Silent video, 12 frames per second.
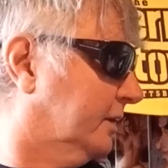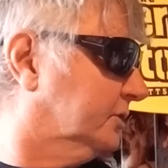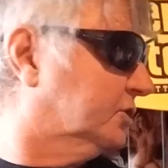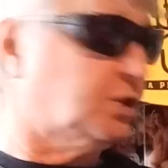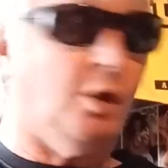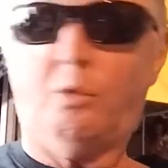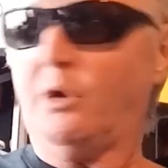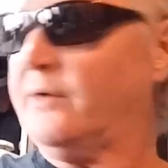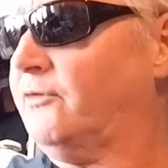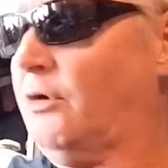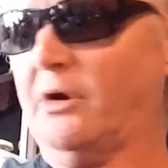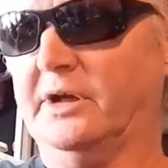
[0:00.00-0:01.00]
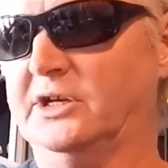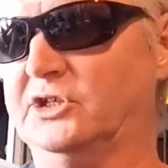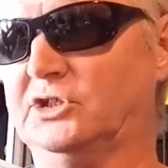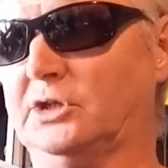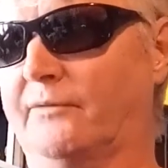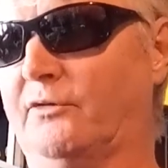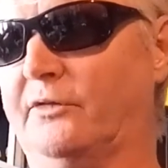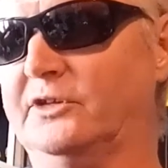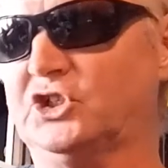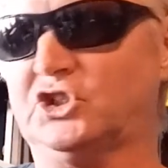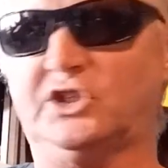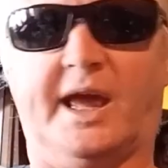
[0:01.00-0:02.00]
so what I've got is I've got the
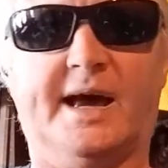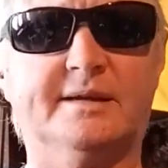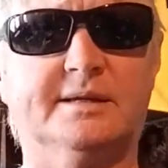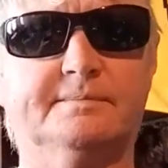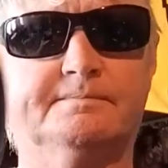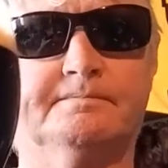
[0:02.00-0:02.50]
stout.